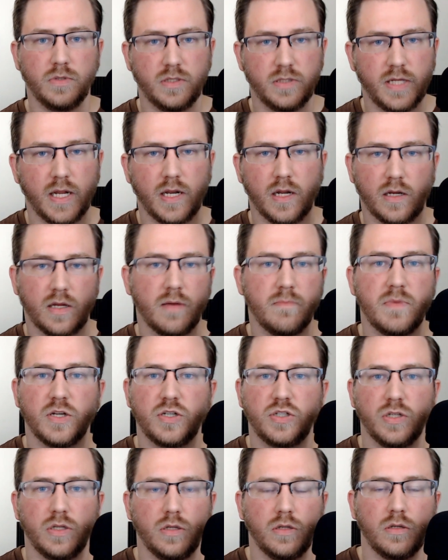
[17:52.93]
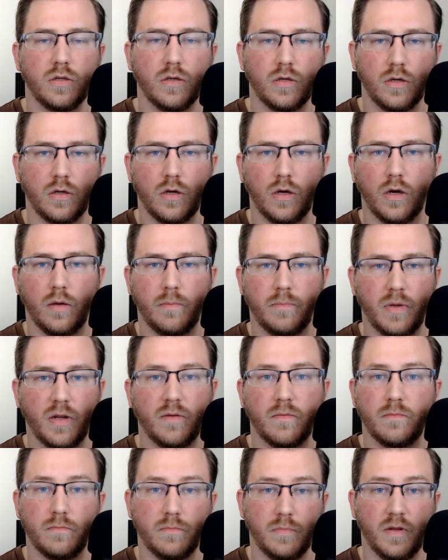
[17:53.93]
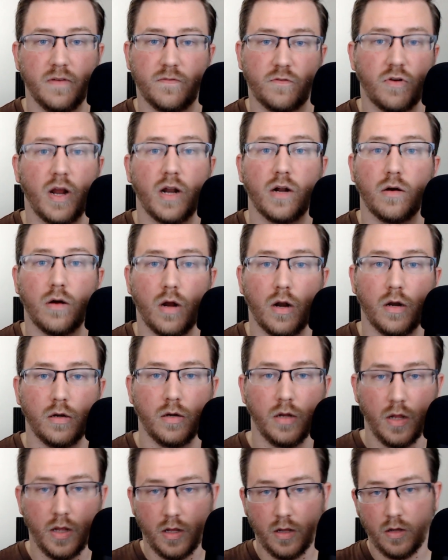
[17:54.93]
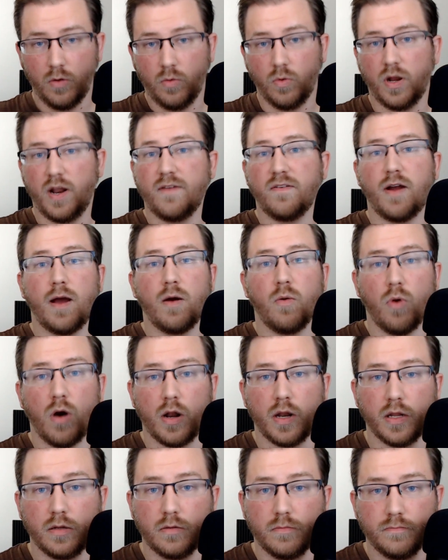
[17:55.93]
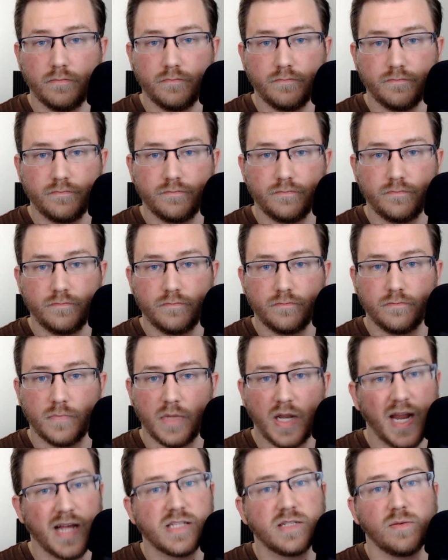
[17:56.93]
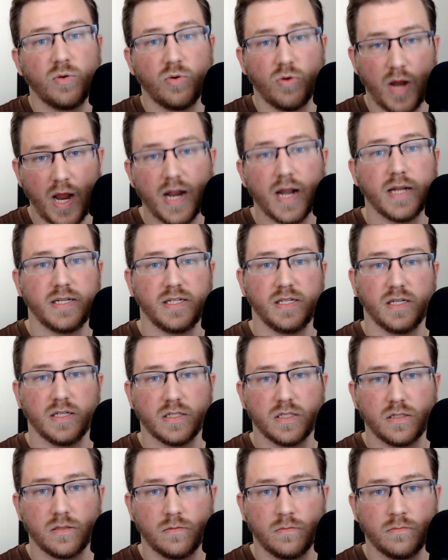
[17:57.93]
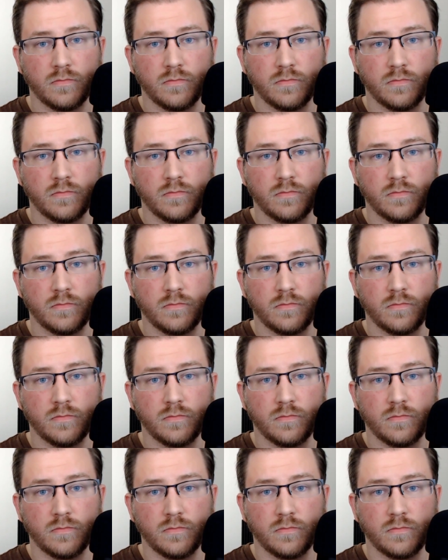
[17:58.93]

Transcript: a commissioned bit of Cradle art. Whatever I wanted. I had some great ideas.